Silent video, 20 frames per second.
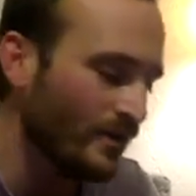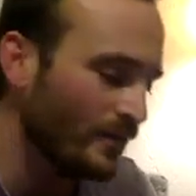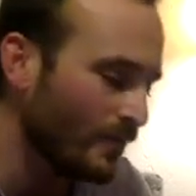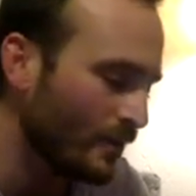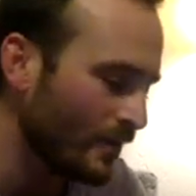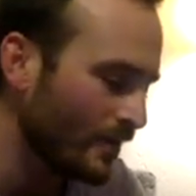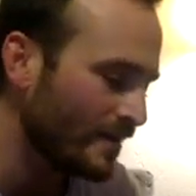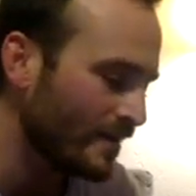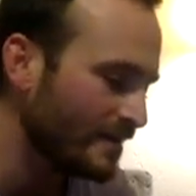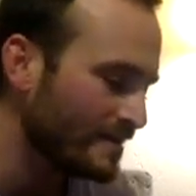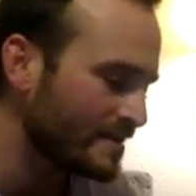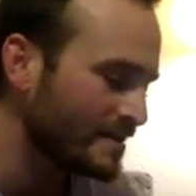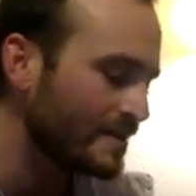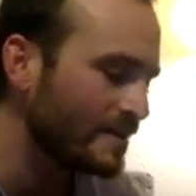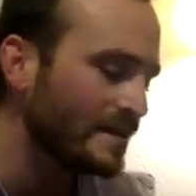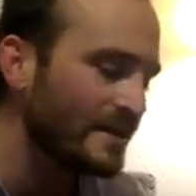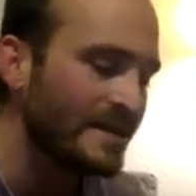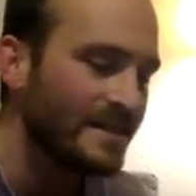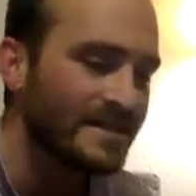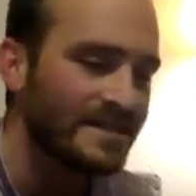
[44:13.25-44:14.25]
It was the
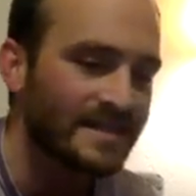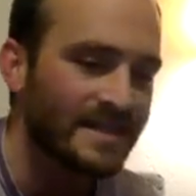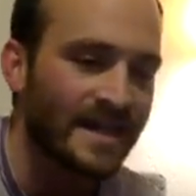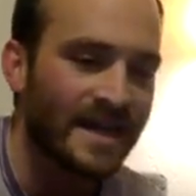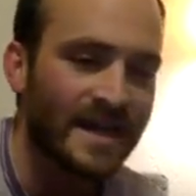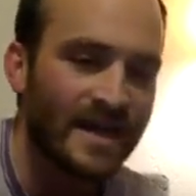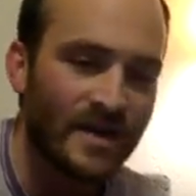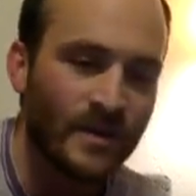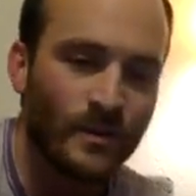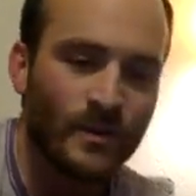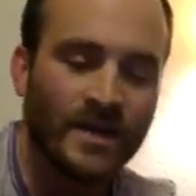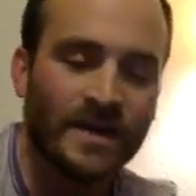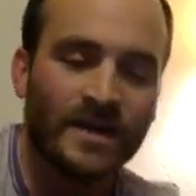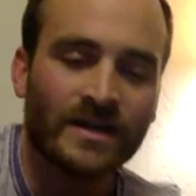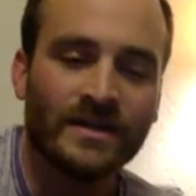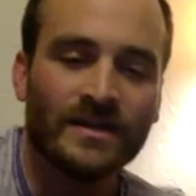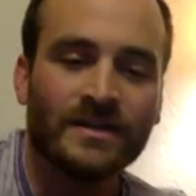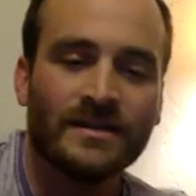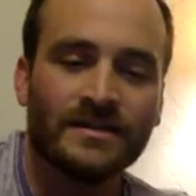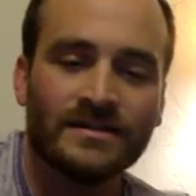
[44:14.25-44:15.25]
least that we
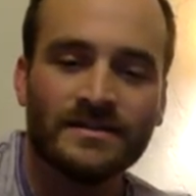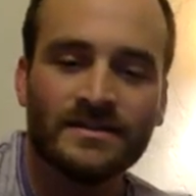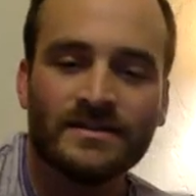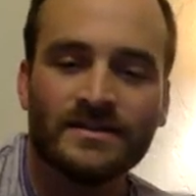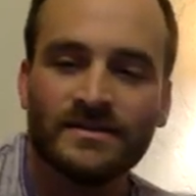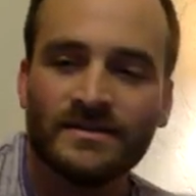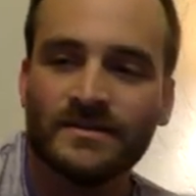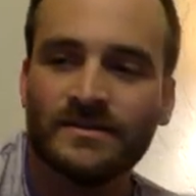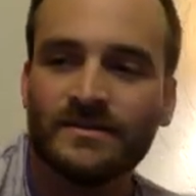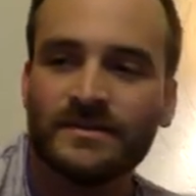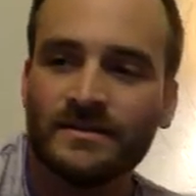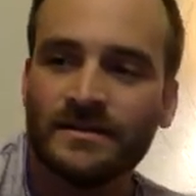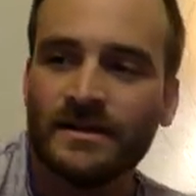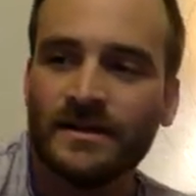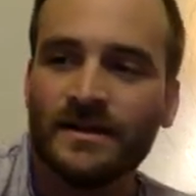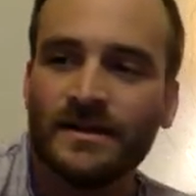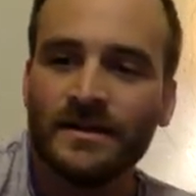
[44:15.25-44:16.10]
could do